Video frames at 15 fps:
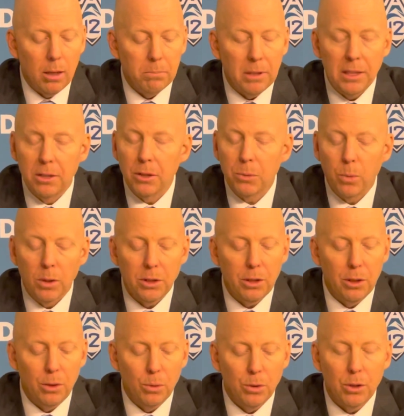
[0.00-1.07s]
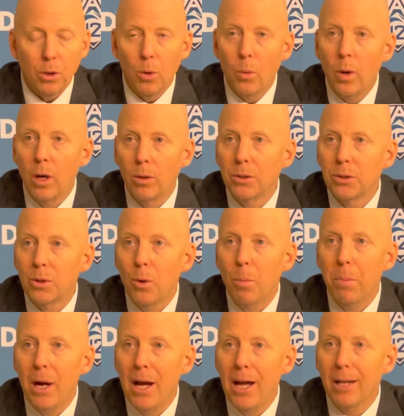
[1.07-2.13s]
He just wants to do so well, so
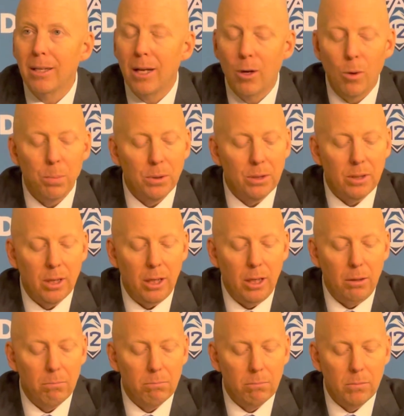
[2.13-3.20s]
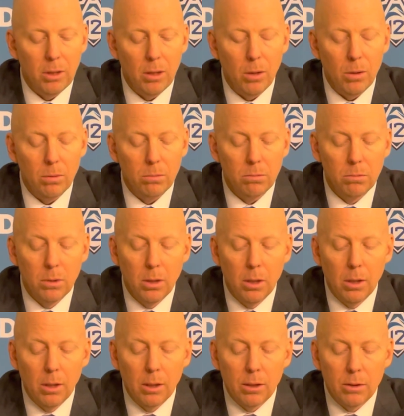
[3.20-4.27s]
bad to help his team. You know,
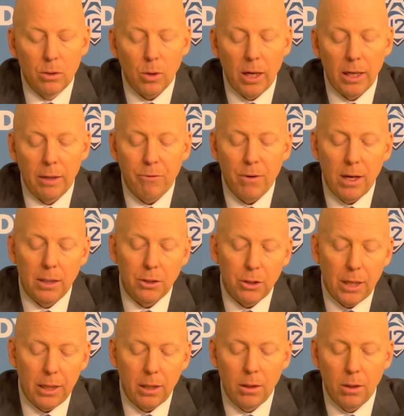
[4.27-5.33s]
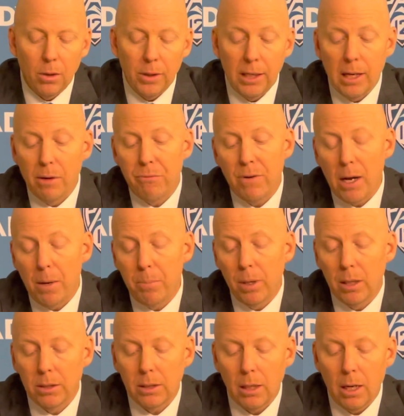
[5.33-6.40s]
trying to find Jake. You know, he got 5
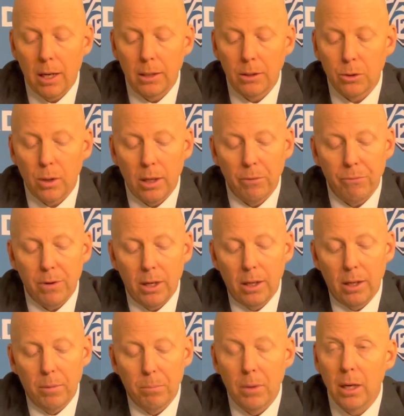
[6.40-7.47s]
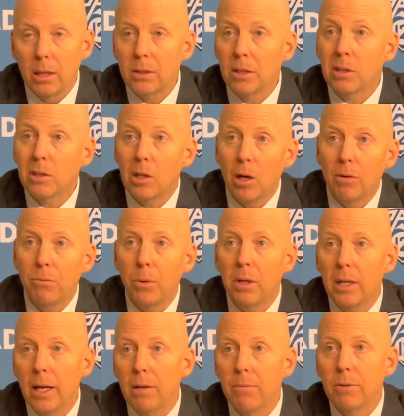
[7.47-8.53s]
minutes tonight. Trying to find him minutes is tough with
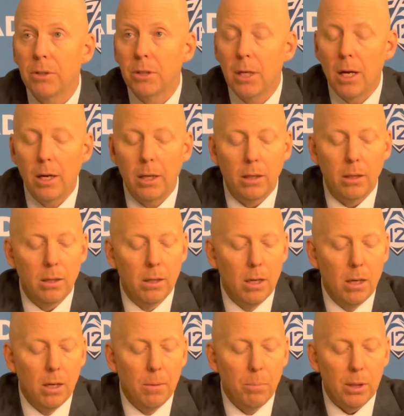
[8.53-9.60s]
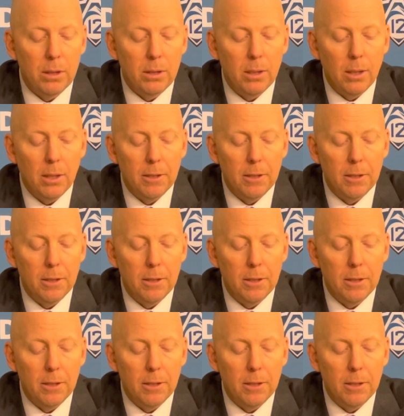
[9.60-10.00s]
Dave and Johnny. But